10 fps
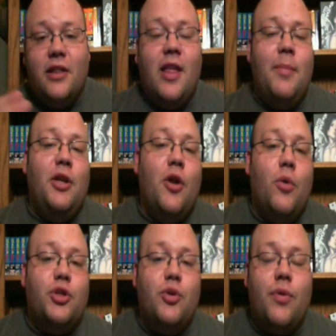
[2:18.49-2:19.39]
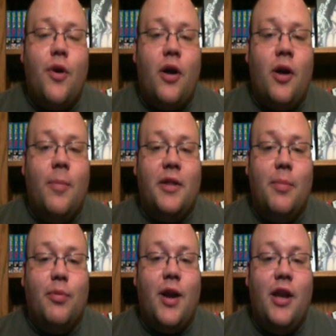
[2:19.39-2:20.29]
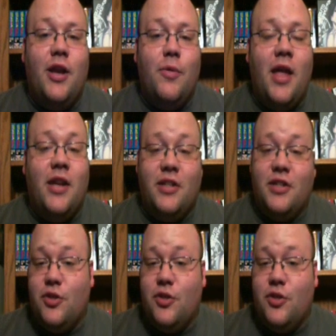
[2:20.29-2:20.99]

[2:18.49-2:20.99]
Let me know what you thought about the brand new ending.